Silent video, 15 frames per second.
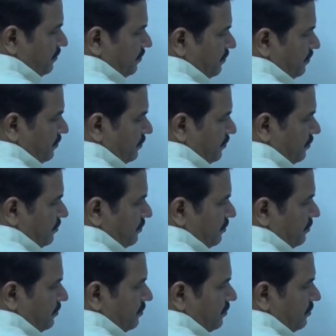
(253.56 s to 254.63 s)

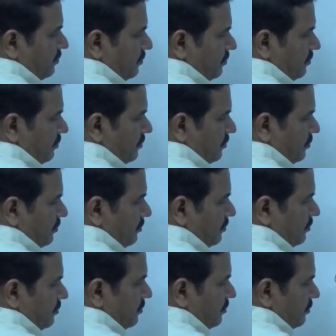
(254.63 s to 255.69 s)

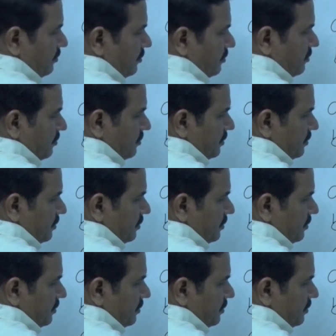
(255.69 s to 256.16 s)
No one is speaking in this clip.